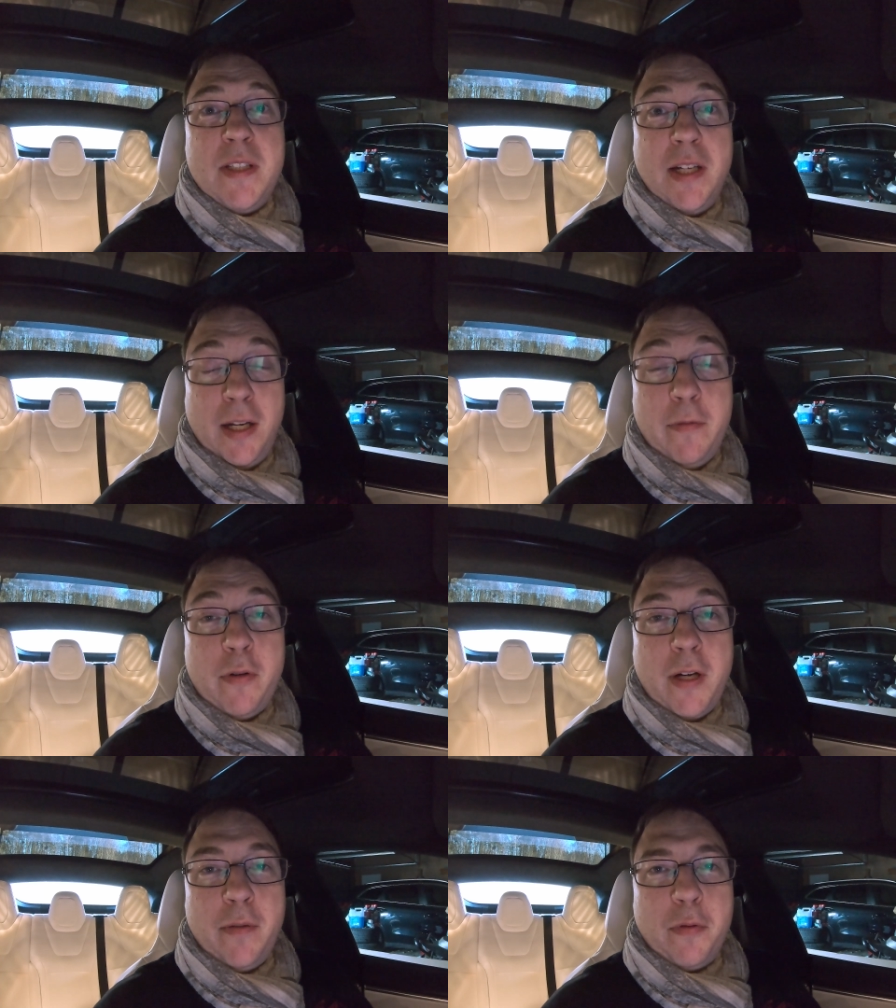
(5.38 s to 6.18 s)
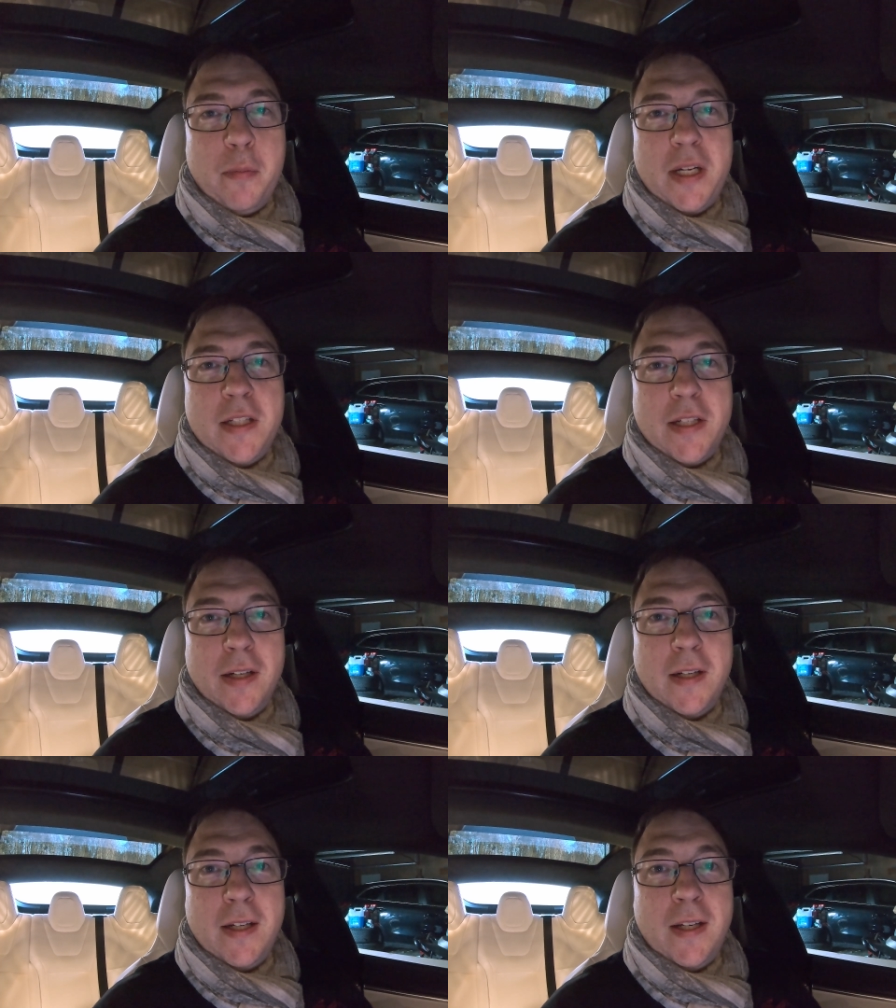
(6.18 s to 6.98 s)
delivery
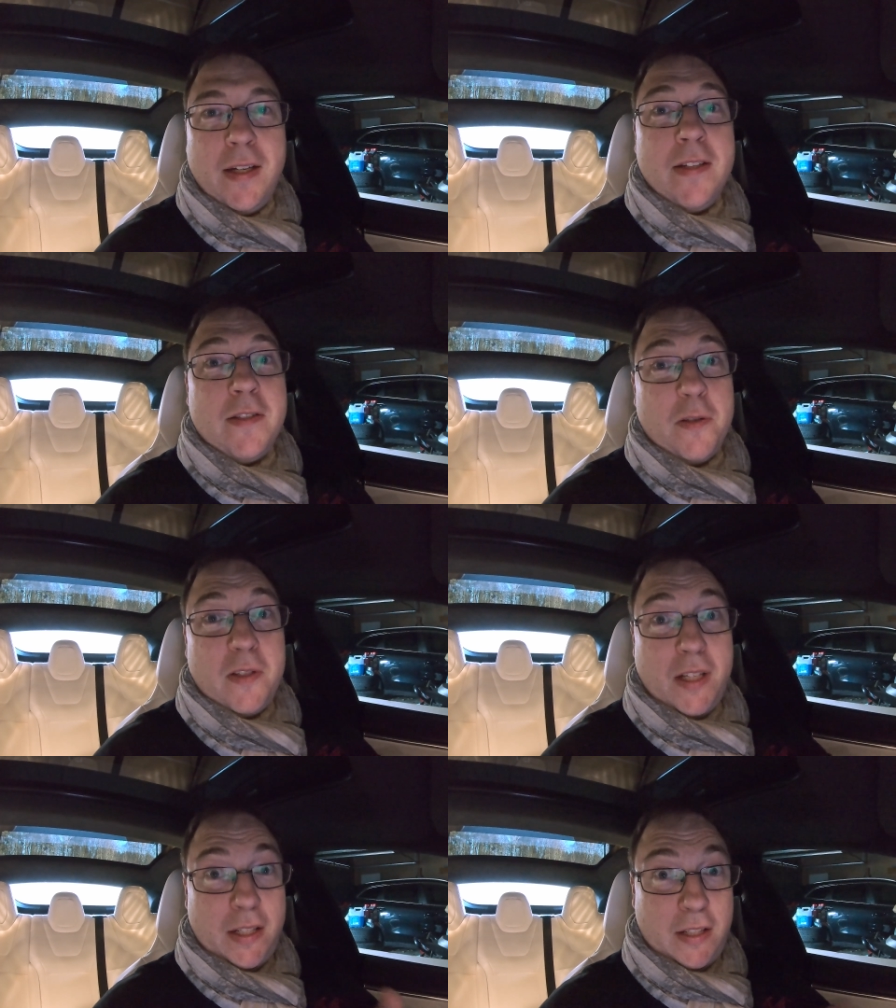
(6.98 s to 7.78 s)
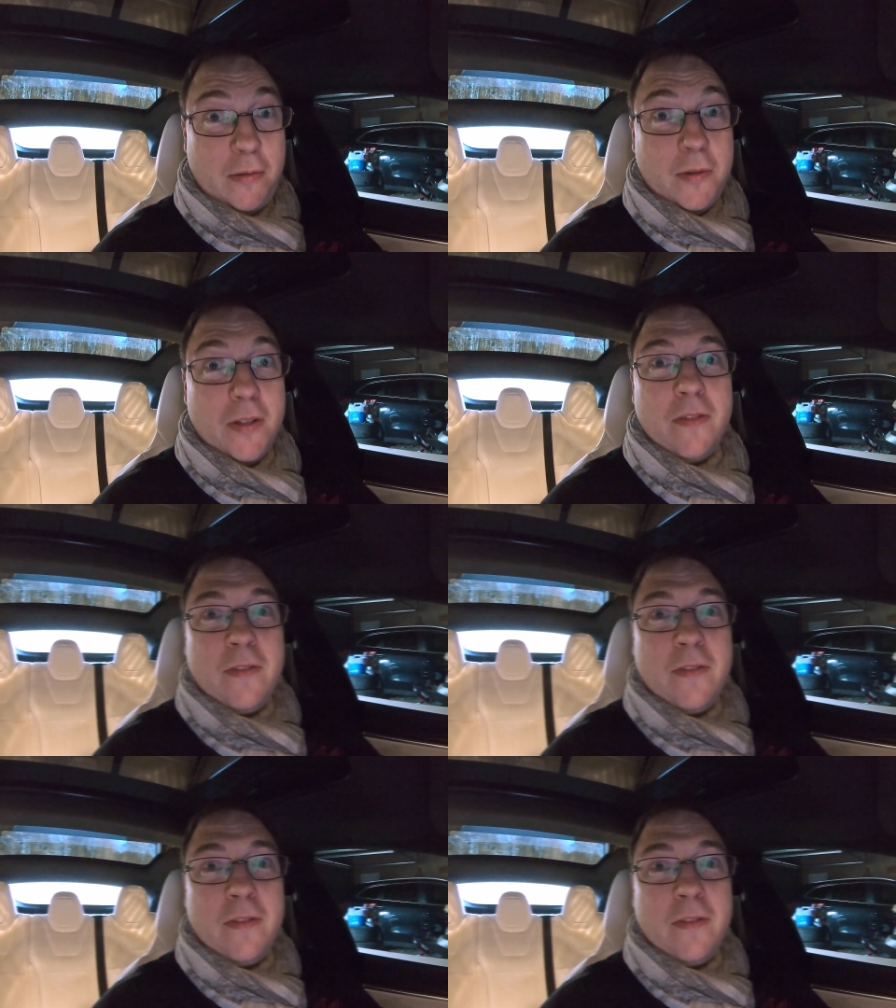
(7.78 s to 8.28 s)
information. So stay tuned.